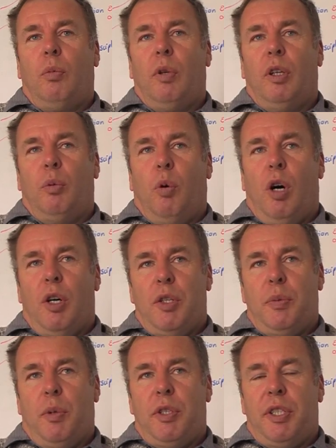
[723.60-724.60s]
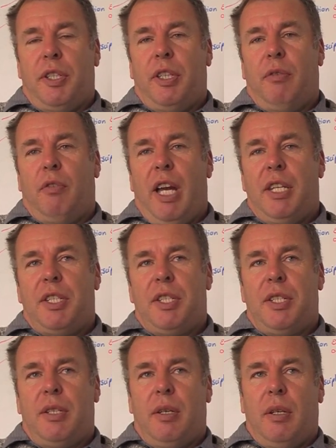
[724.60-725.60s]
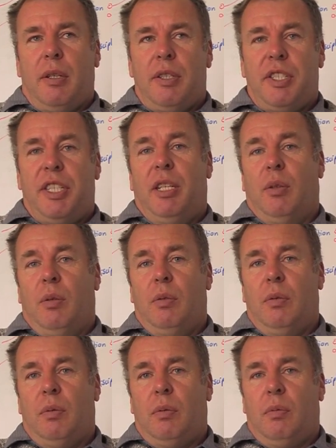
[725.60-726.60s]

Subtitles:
it was that the rats steal.